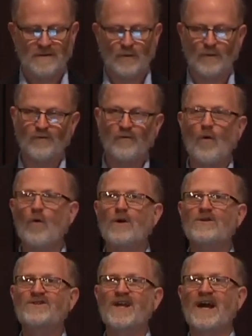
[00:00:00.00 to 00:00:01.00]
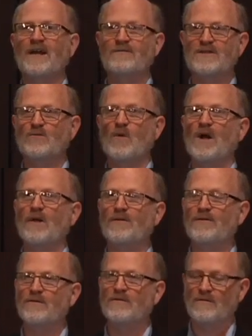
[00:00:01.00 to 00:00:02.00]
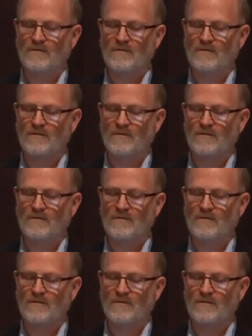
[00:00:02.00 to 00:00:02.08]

that were forged out of his wealth.